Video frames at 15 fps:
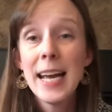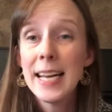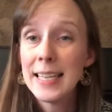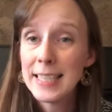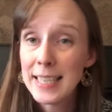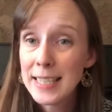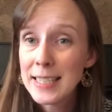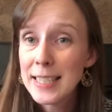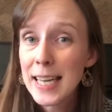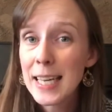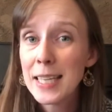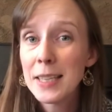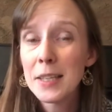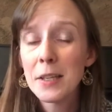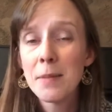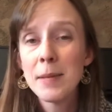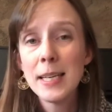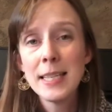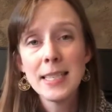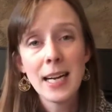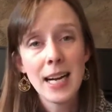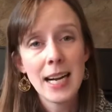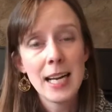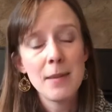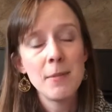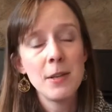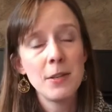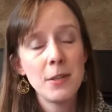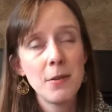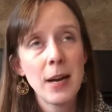It does take a little bit of time.
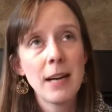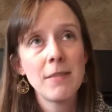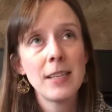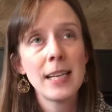You do have